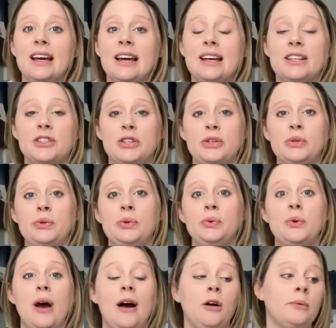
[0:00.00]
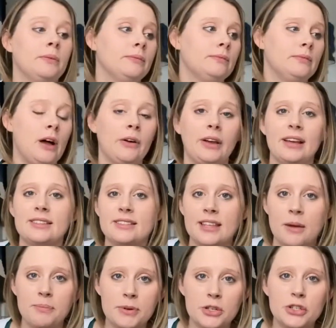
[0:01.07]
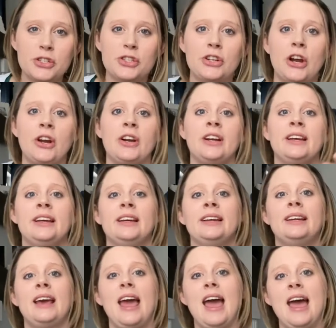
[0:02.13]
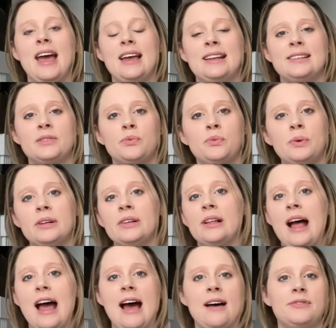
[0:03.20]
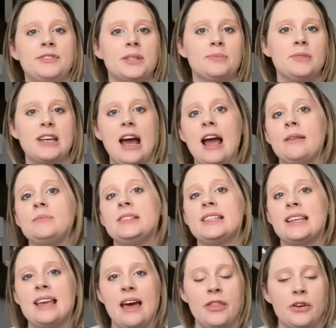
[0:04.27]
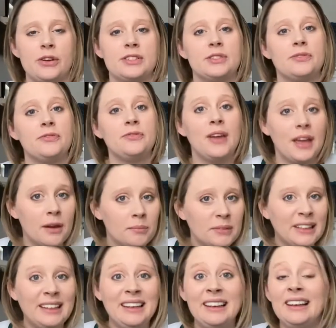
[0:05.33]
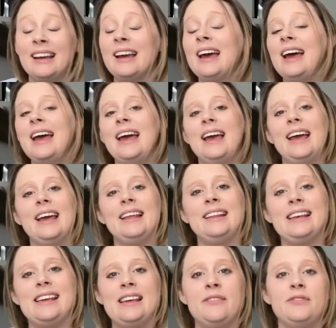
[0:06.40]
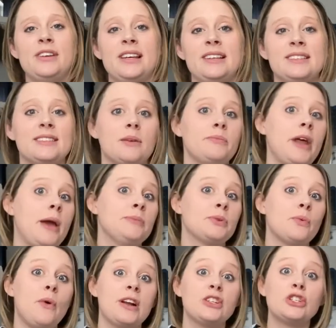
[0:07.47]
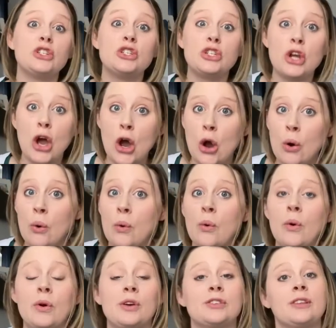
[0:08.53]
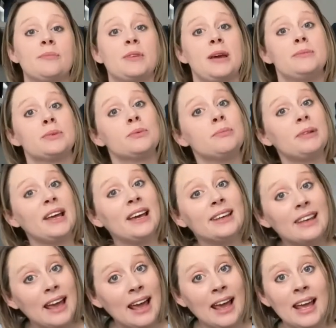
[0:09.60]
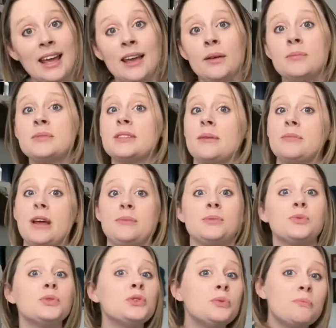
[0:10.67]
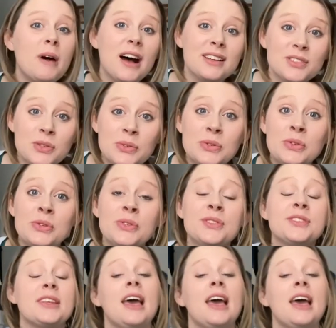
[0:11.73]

to, I'll, I'll get supper started and we'll have some time together as a family in the evening. Sometimes we'll watch a show or sometimes we'll play a game. Sometimes we'll do puzzles.